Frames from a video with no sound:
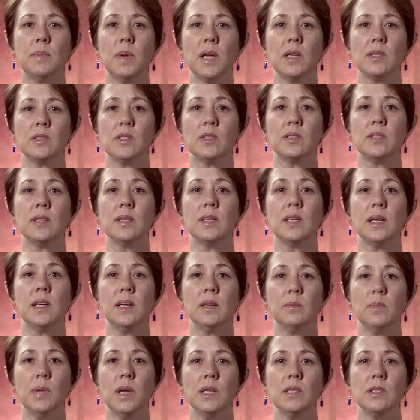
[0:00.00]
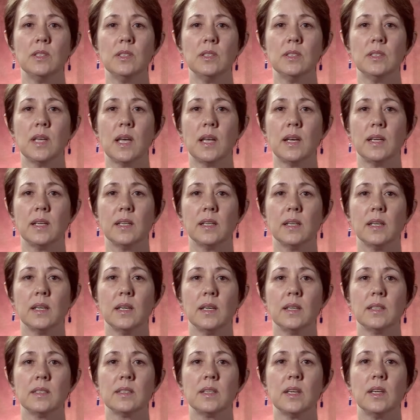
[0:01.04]
patients in the inpatient setting,
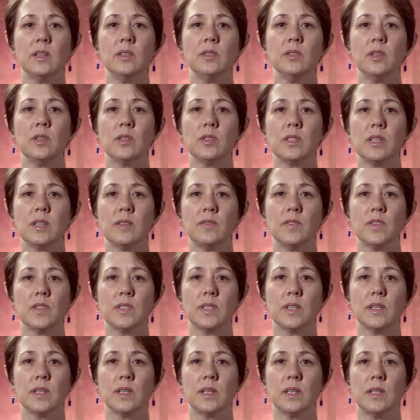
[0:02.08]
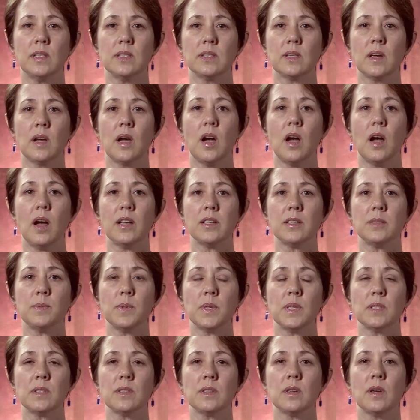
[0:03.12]
skilled nursing facilities,
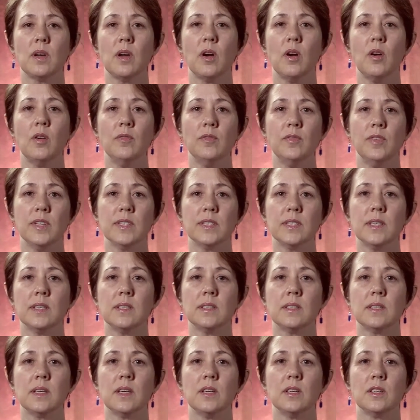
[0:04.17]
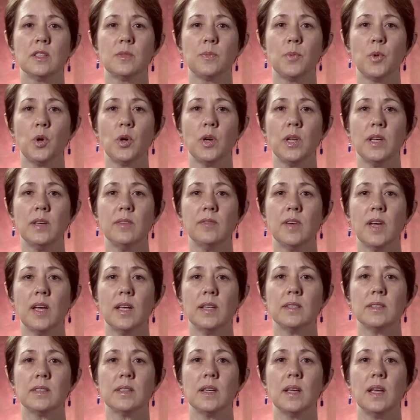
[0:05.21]
hospice, home visits, sporting
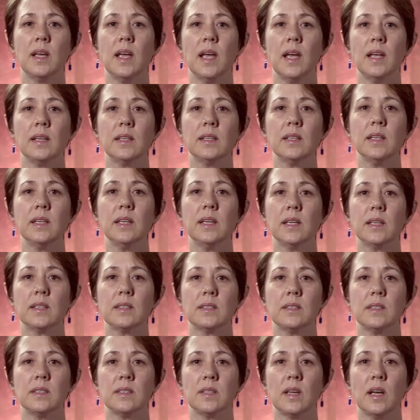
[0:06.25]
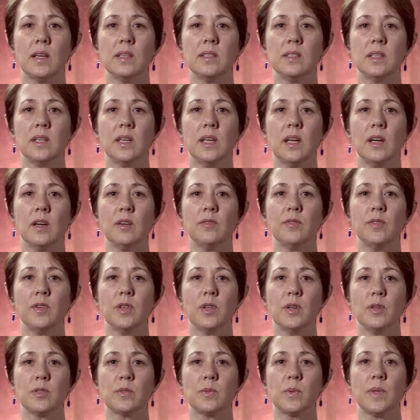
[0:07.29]
events, and clinics designed to care for
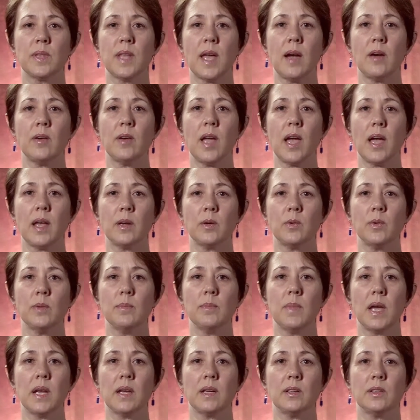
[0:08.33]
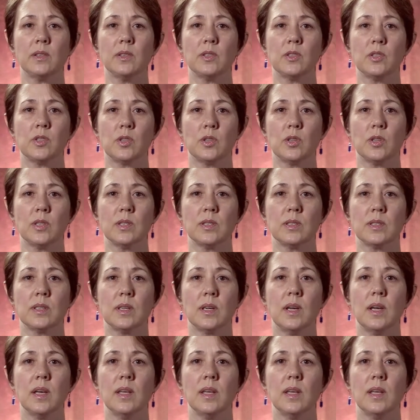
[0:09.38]
those without adequate medical insurance.